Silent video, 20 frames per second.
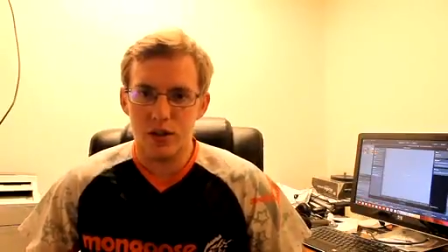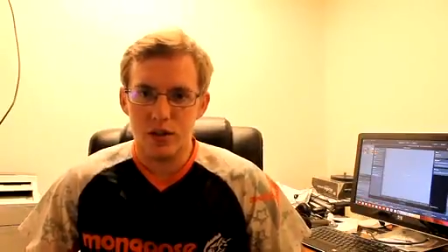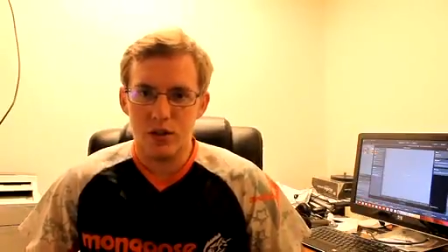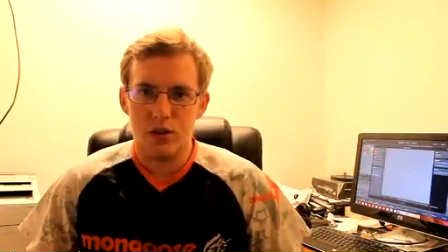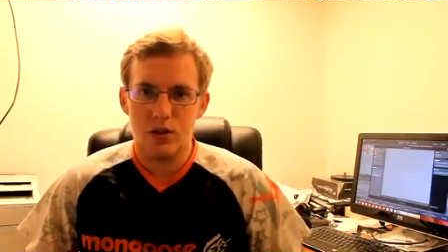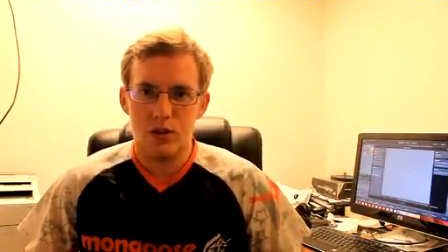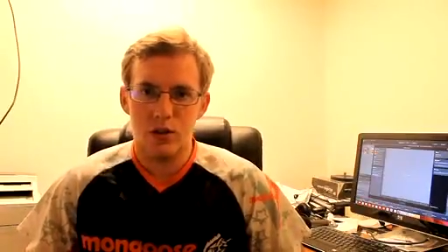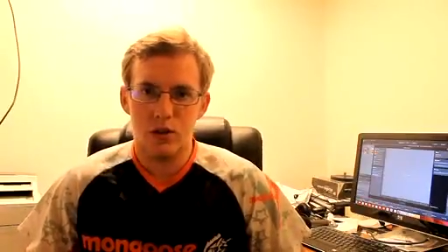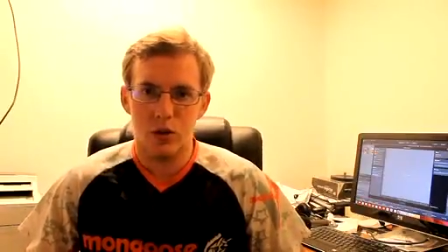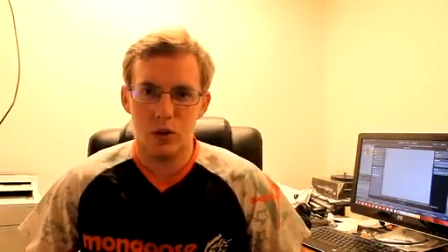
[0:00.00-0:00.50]

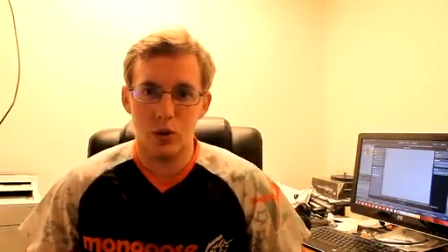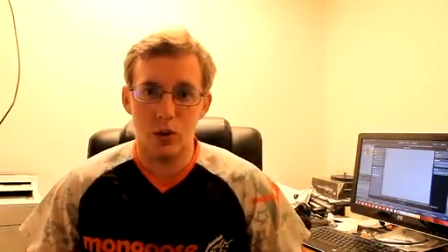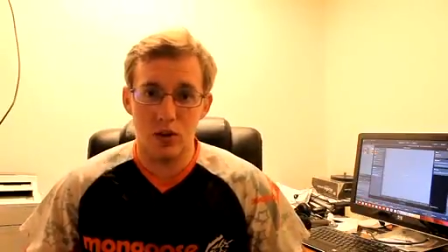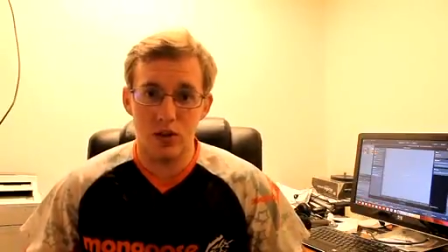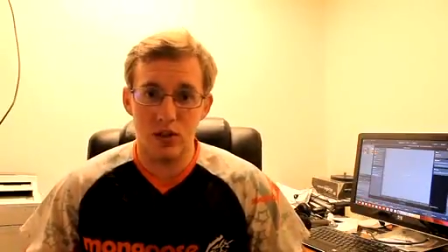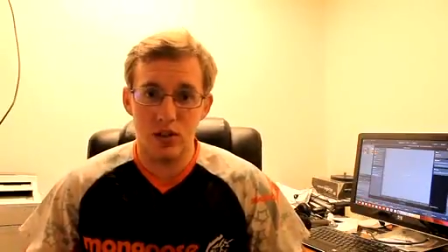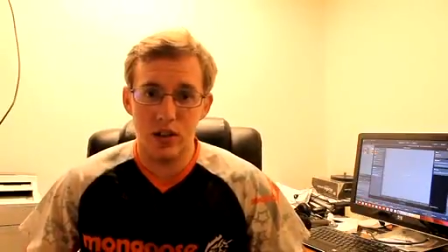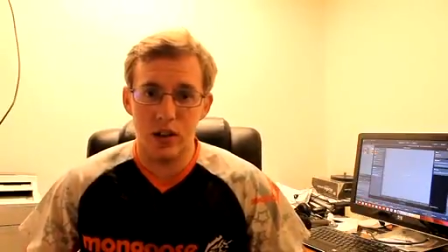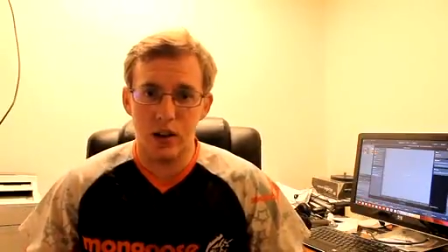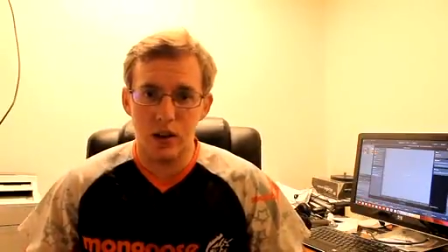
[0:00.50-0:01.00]
Watch this,
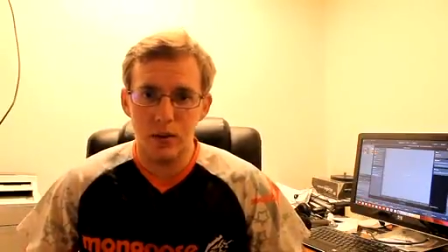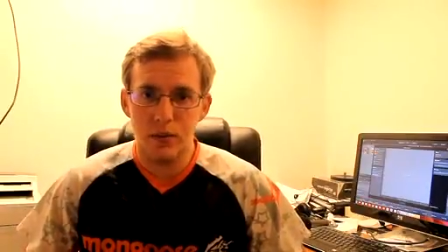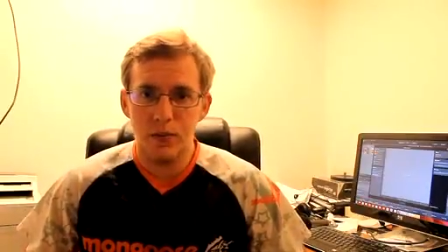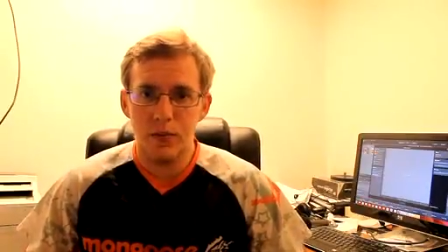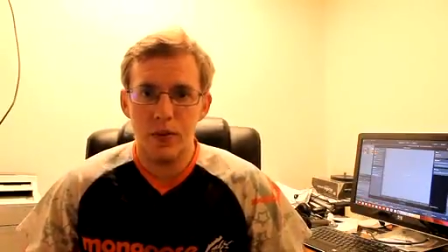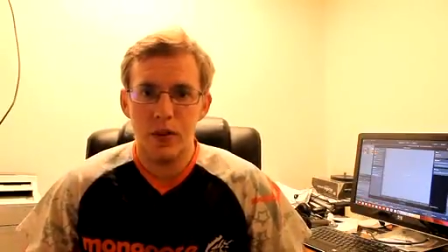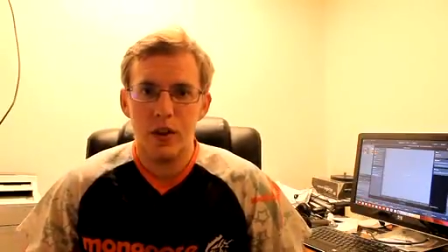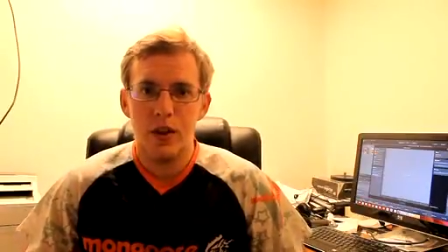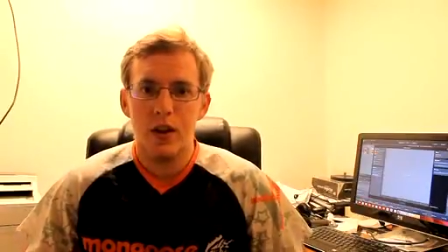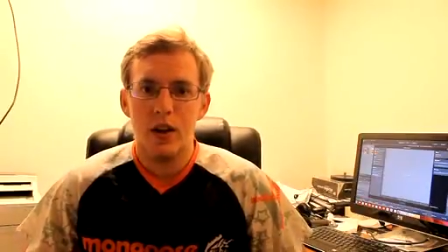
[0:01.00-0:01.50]
so you can
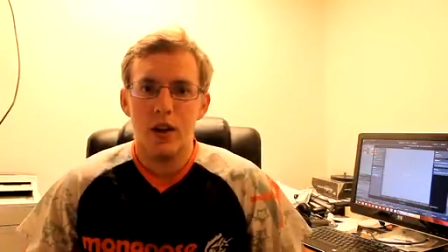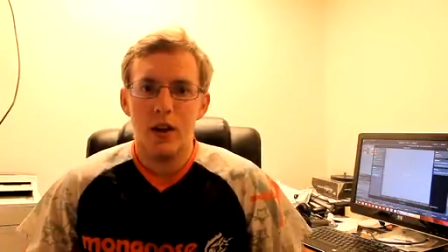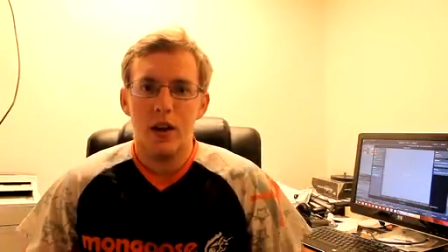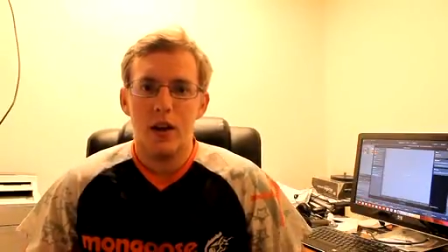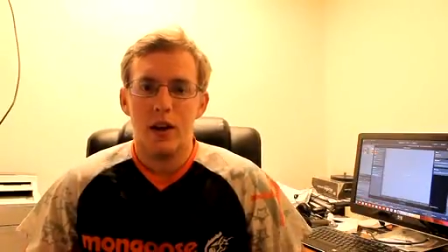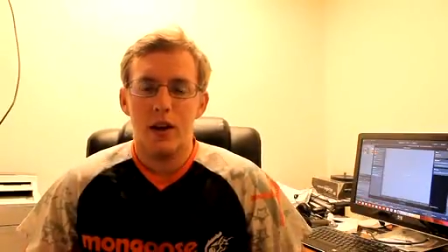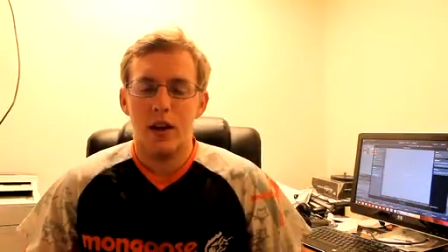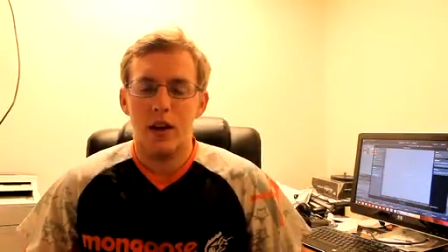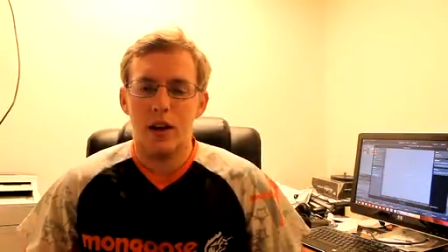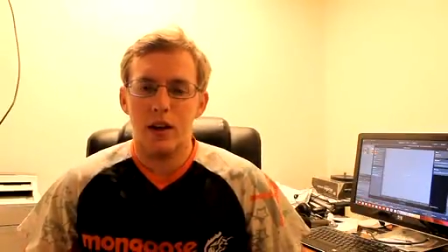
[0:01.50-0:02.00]
see it."
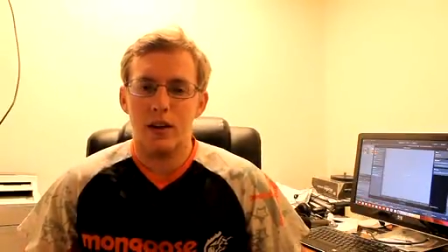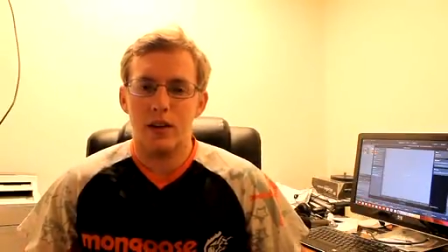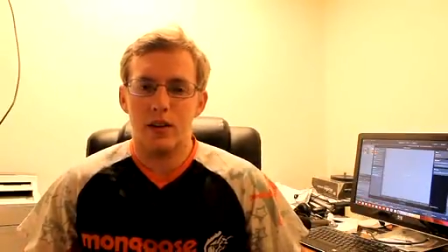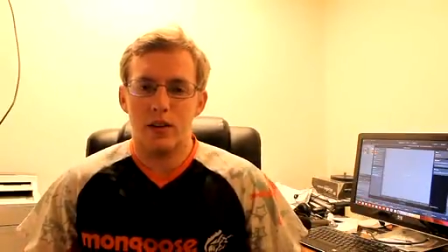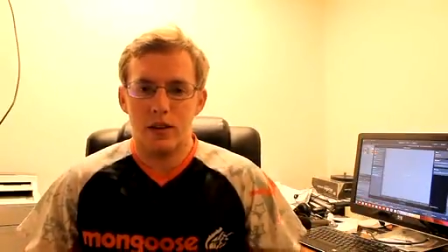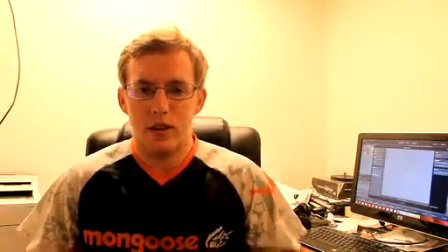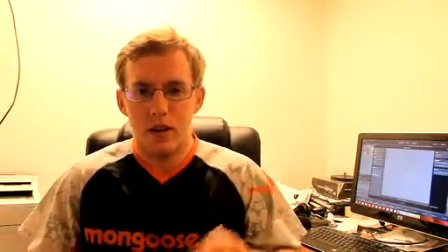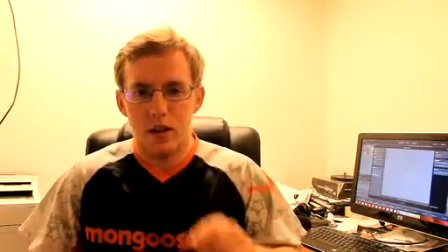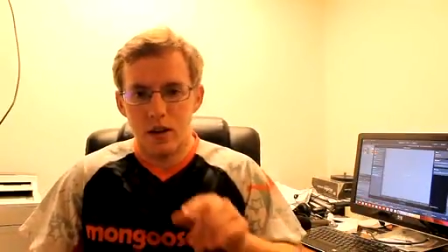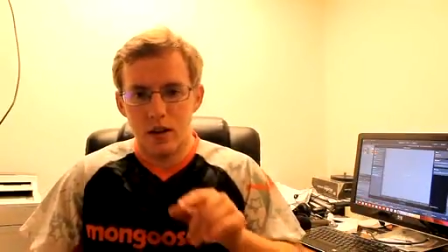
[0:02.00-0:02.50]

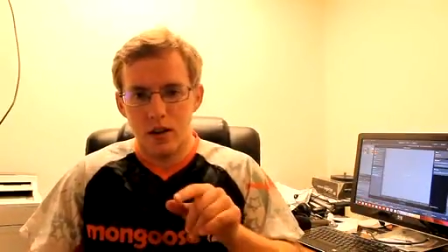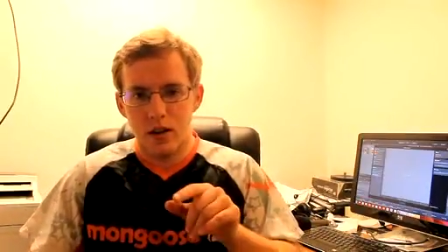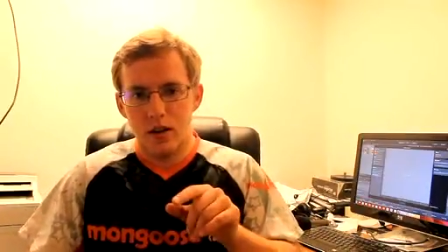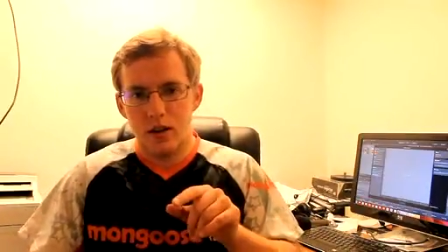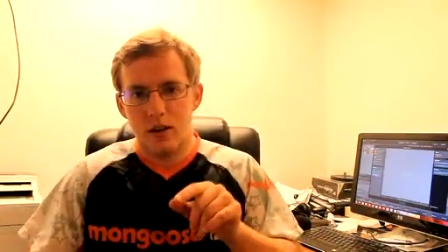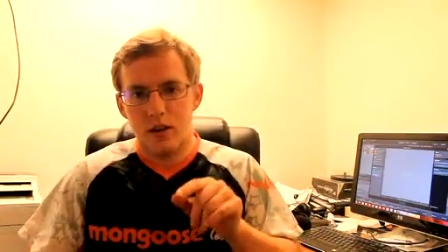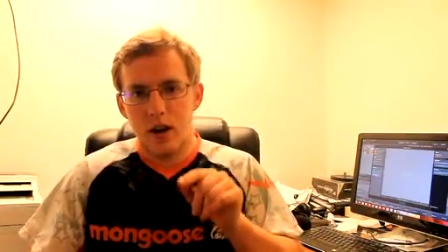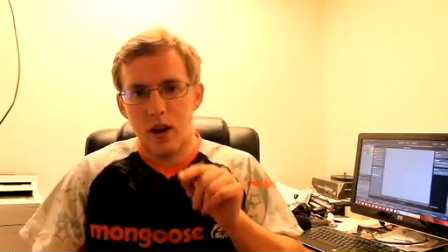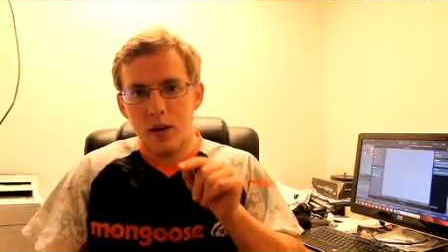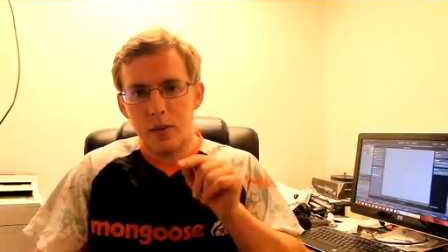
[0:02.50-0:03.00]
And
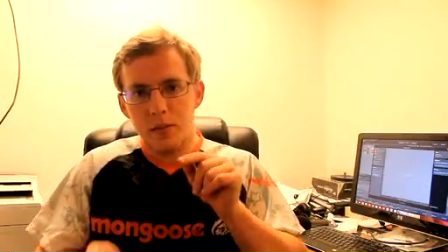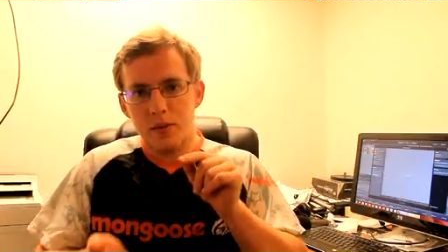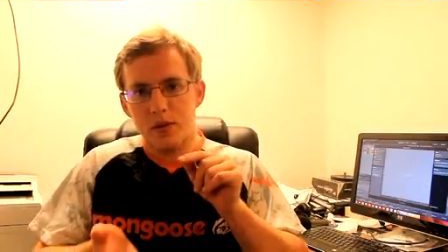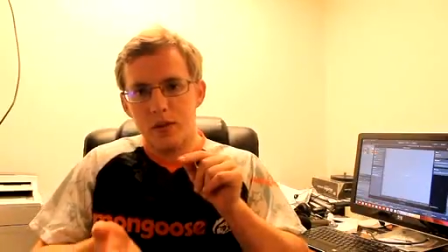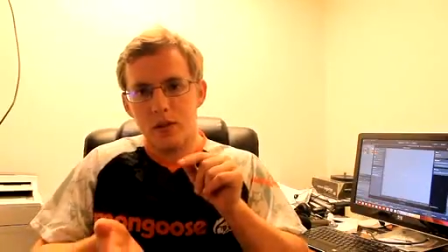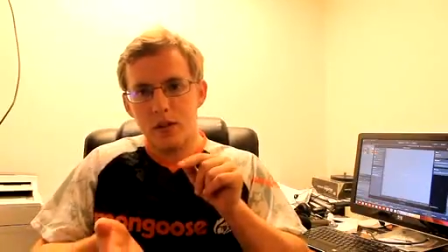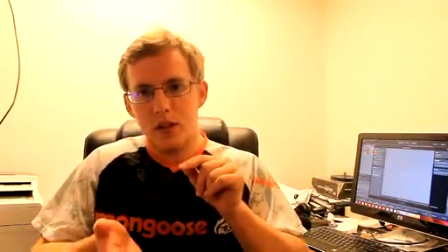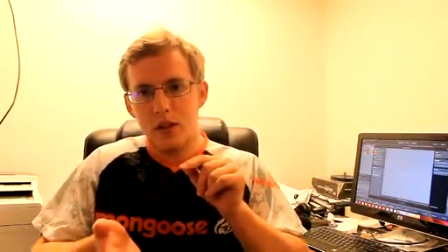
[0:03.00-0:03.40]
he